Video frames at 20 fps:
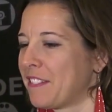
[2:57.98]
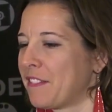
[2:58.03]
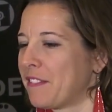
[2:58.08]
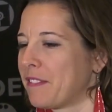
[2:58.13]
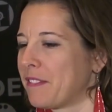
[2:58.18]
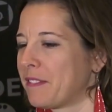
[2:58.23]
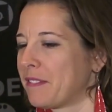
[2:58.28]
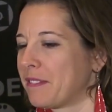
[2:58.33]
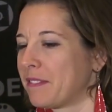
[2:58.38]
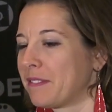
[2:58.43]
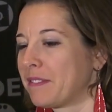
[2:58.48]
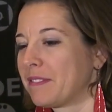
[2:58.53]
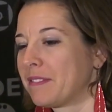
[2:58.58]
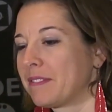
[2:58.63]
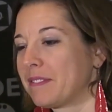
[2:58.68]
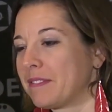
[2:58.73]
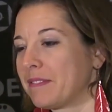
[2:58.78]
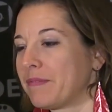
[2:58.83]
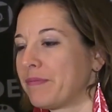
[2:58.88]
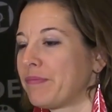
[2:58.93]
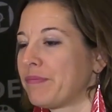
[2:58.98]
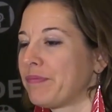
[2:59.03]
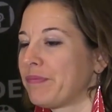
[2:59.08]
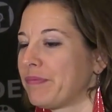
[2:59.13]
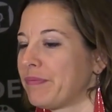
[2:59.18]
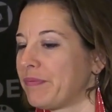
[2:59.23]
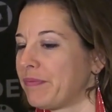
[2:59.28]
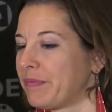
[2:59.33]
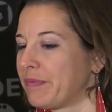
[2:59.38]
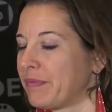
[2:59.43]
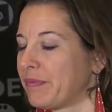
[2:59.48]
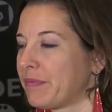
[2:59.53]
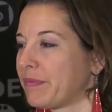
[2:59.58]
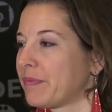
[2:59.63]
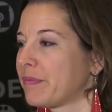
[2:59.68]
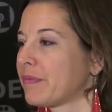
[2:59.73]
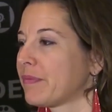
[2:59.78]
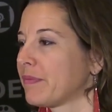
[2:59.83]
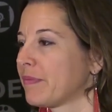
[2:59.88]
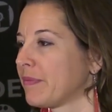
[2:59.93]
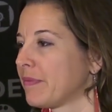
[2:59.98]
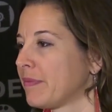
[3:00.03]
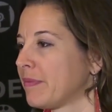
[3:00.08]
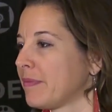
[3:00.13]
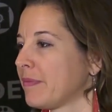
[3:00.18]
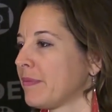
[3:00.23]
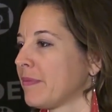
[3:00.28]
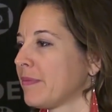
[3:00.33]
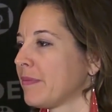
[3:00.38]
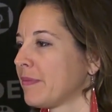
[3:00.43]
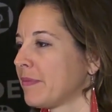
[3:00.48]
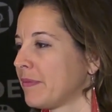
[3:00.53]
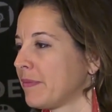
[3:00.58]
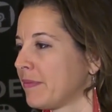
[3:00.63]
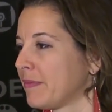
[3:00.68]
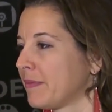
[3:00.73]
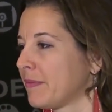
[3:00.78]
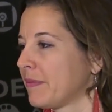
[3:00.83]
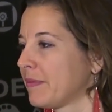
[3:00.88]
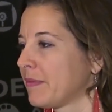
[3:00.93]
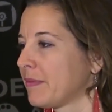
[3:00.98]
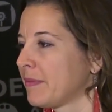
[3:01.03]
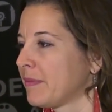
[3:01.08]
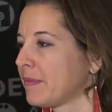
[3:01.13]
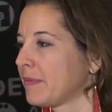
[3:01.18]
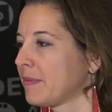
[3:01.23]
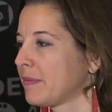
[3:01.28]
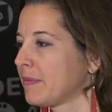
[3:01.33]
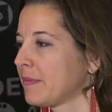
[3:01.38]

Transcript: [no speech]